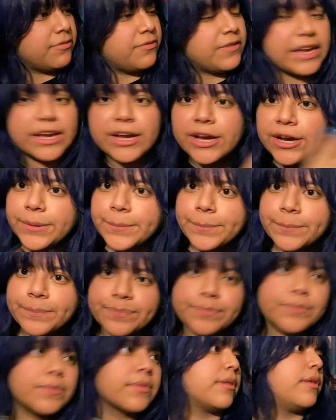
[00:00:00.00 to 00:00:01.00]
figure
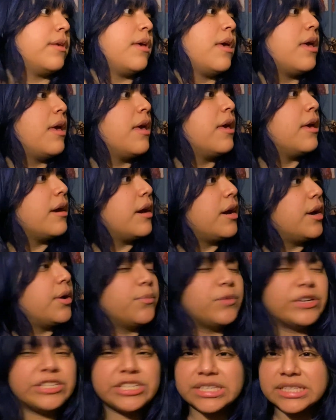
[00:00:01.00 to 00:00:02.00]

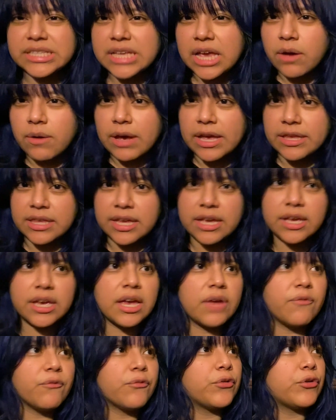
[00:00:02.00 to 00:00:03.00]
um which is now I
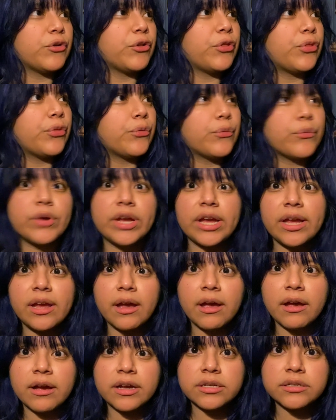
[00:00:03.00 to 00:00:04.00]
think for
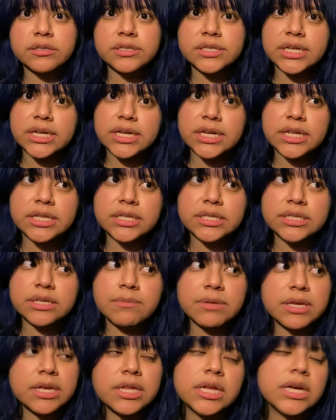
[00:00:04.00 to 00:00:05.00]
300
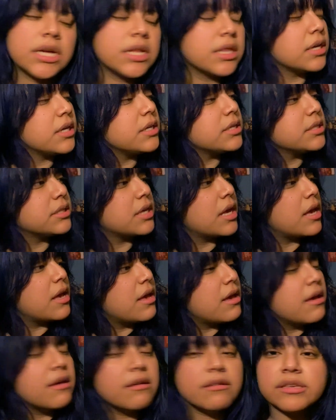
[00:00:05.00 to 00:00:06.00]
something dollars
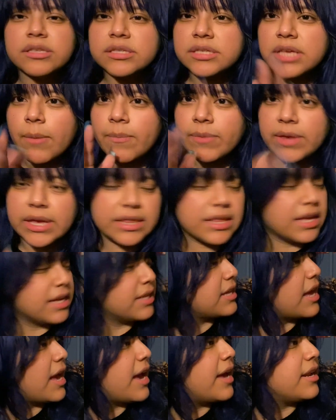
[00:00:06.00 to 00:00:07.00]
something
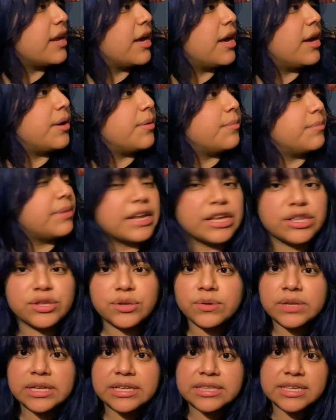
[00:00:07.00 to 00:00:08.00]
like that um but I
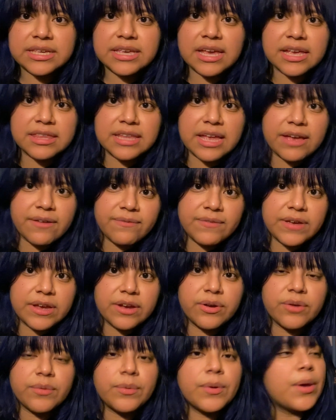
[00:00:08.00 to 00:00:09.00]
do need to get that
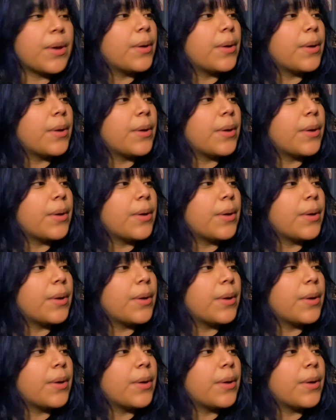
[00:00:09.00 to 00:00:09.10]
figure